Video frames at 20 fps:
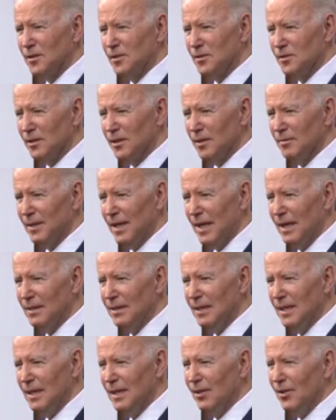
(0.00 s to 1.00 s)
to come down.
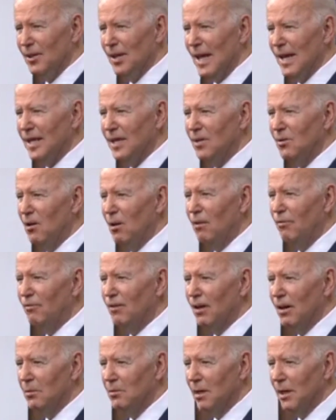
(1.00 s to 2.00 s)
Thank you all
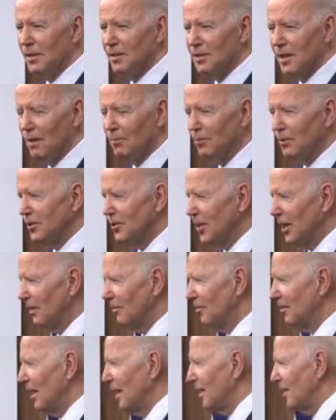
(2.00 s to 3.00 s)
very much. I appreciate it.
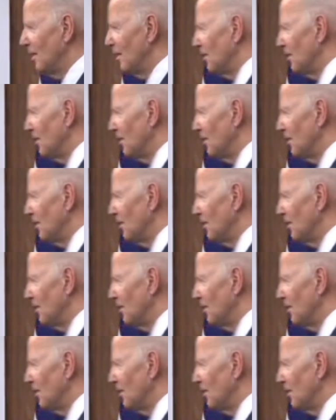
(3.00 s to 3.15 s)
Thank you.